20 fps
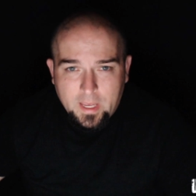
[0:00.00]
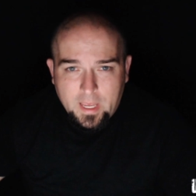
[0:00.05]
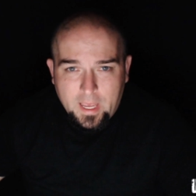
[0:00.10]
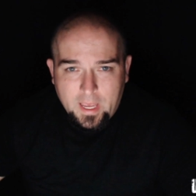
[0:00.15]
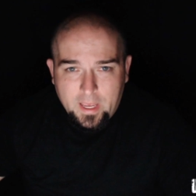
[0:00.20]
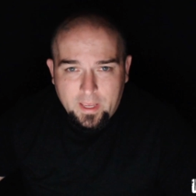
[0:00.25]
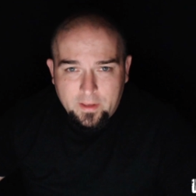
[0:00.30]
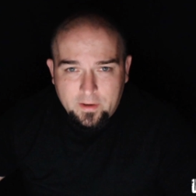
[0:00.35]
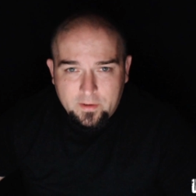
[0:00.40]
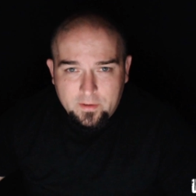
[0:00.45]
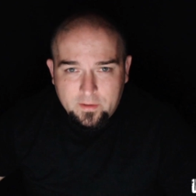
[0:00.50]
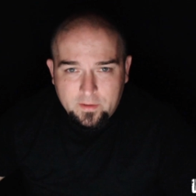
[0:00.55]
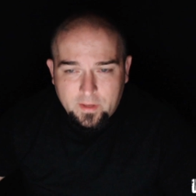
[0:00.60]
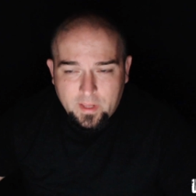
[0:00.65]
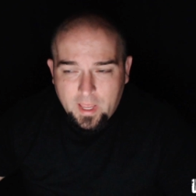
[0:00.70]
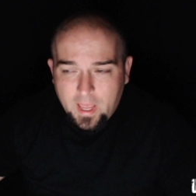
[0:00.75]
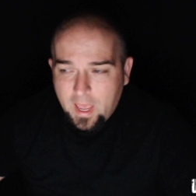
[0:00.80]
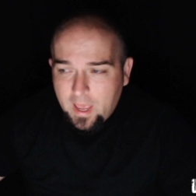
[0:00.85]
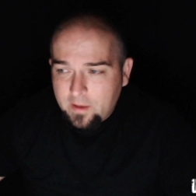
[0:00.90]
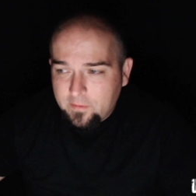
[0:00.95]
and
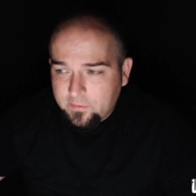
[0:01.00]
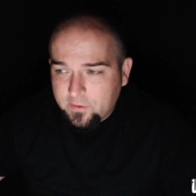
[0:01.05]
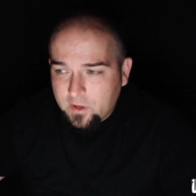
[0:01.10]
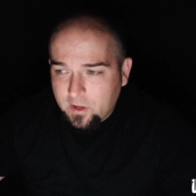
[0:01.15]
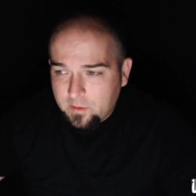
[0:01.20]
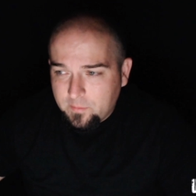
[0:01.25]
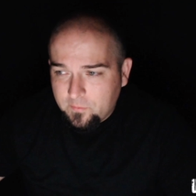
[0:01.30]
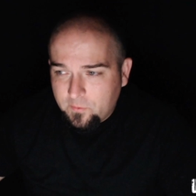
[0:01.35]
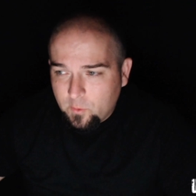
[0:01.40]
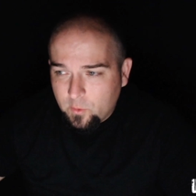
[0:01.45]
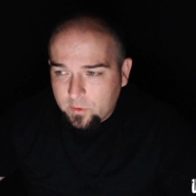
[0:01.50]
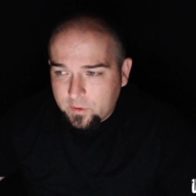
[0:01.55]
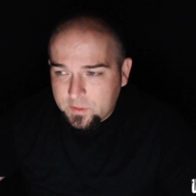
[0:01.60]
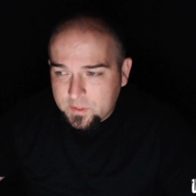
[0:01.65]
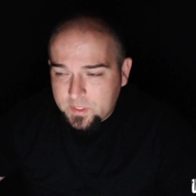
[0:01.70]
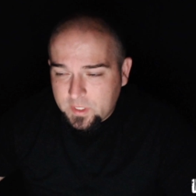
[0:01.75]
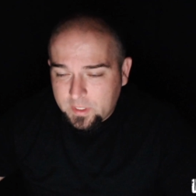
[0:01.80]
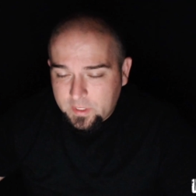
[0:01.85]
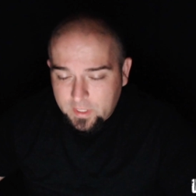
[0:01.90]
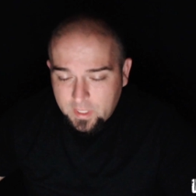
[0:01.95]
have come forward
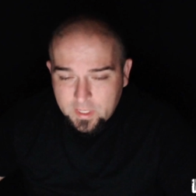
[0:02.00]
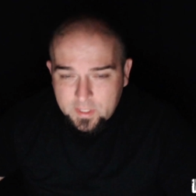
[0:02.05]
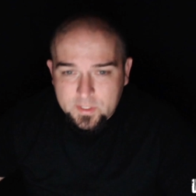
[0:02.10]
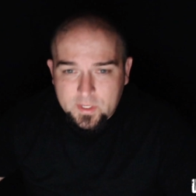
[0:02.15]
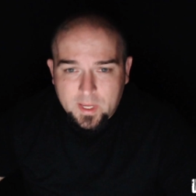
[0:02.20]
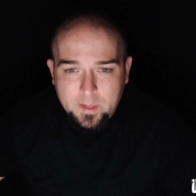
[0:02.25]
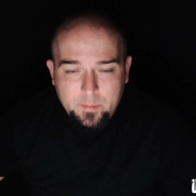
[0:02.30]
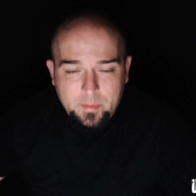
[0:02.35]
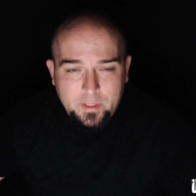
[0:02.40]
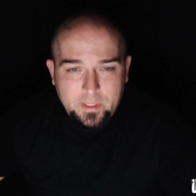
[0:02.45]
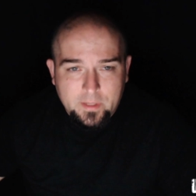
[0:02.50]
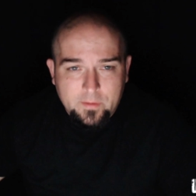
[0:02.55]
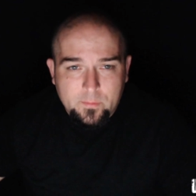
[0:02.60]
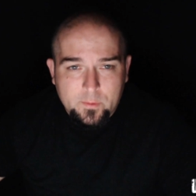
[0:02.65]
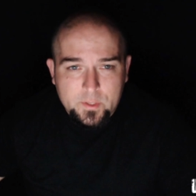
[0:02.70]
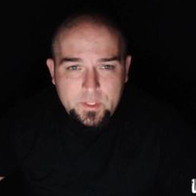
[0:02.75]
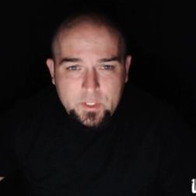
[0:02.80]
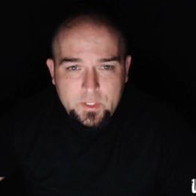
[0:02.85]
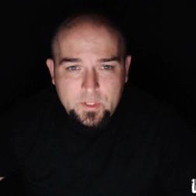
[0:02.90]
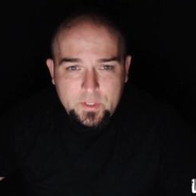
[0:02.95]
and said, yes, I believe
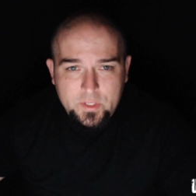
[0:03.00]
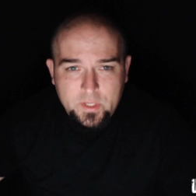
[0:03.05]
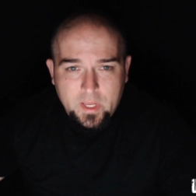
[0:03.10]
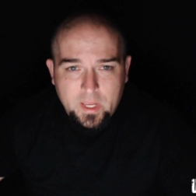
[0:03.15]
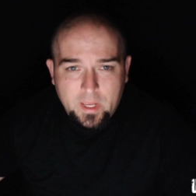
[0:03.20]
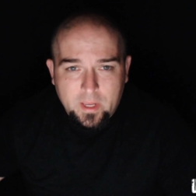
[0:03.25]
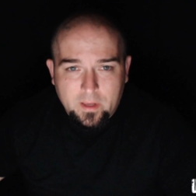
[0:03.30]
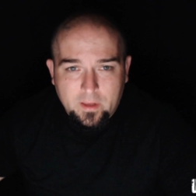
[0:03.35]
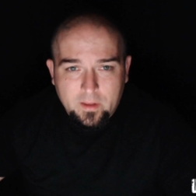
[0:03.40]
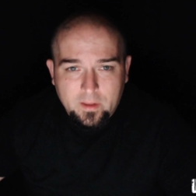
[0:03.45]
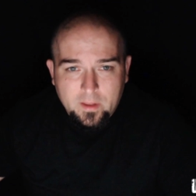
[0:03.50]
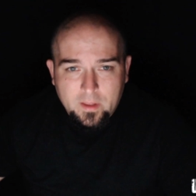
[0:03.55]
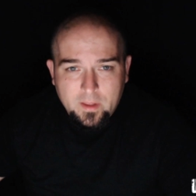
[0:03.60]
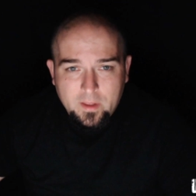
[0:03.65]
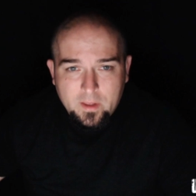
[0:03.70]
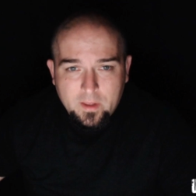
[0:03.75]
what she's saying.